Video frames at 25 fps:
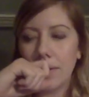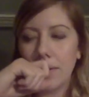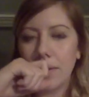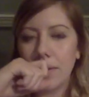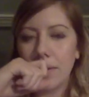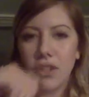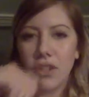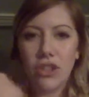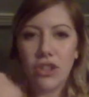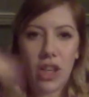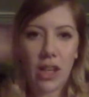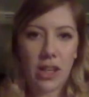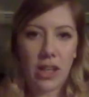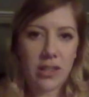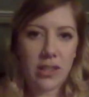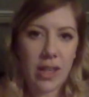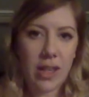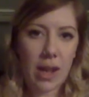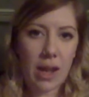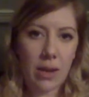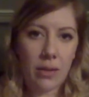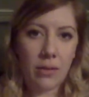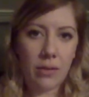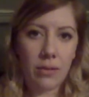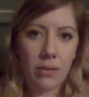shut
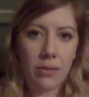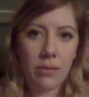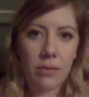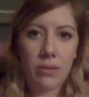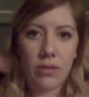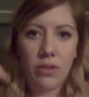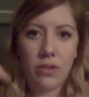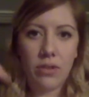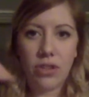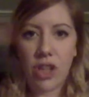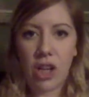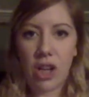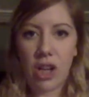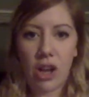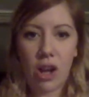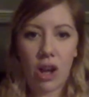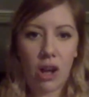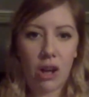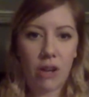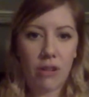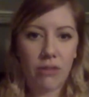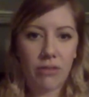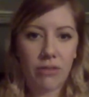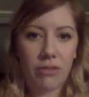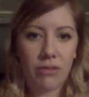down, shut
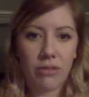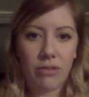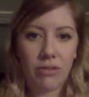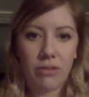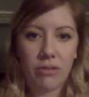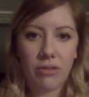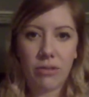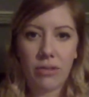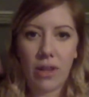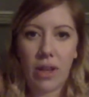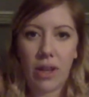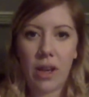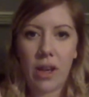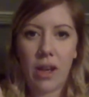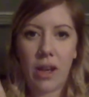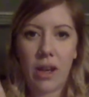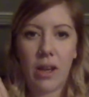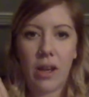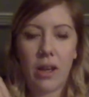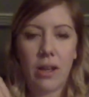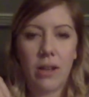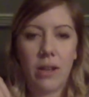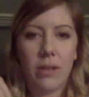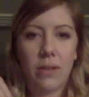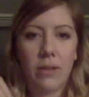off.
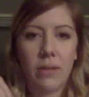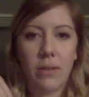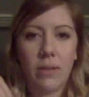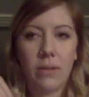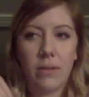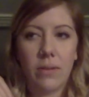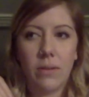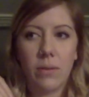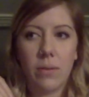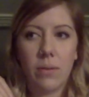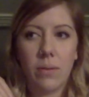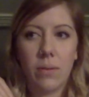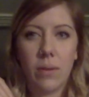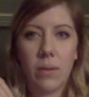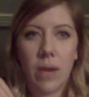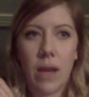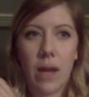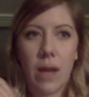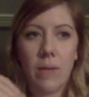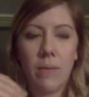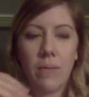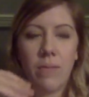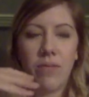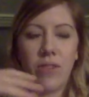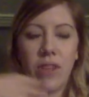
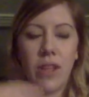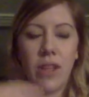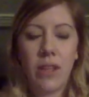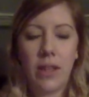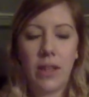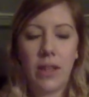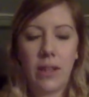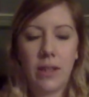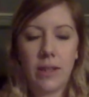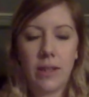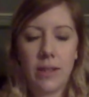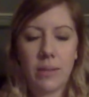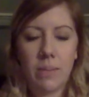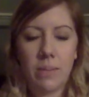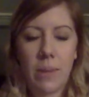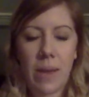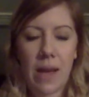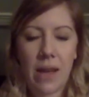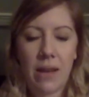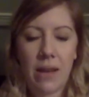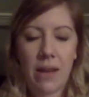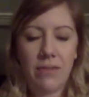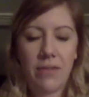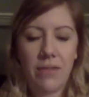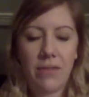I'm feeling this
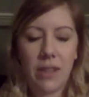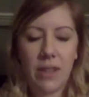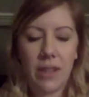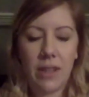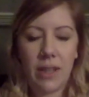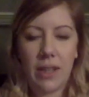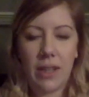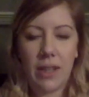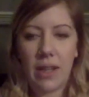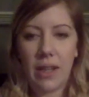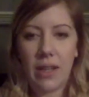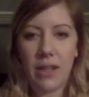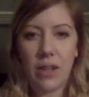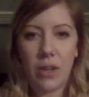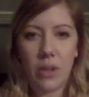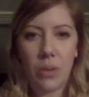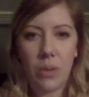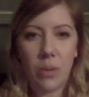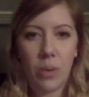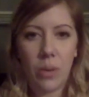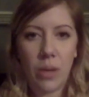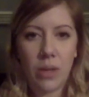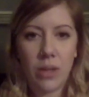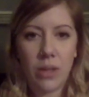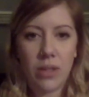bad feeling and I don't
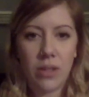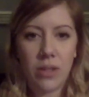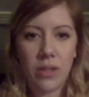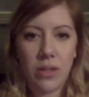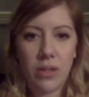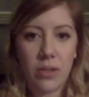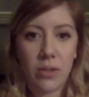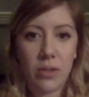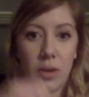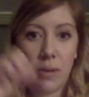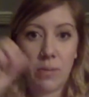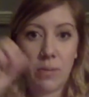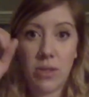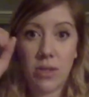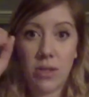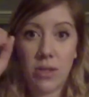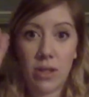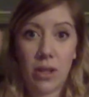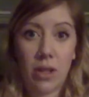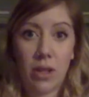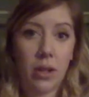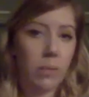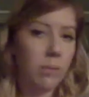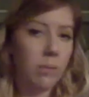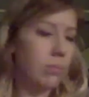want to, so I'm just
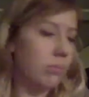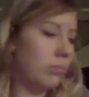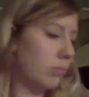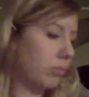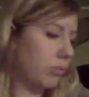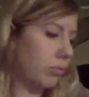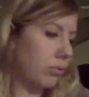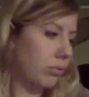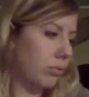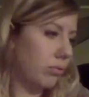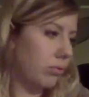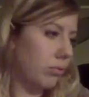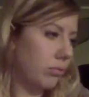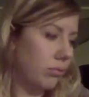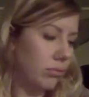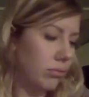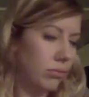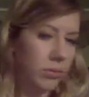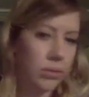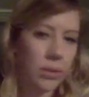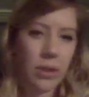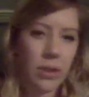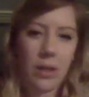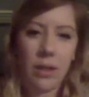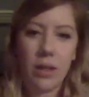going to
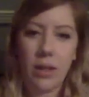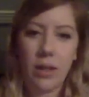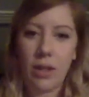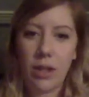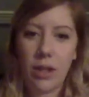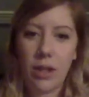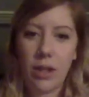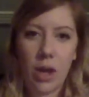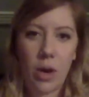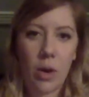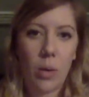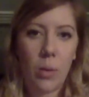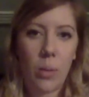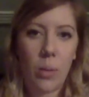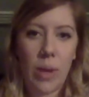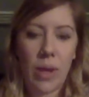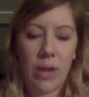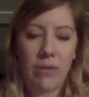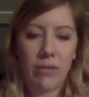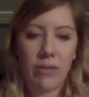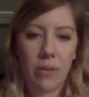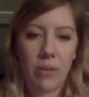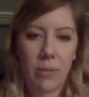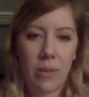go away from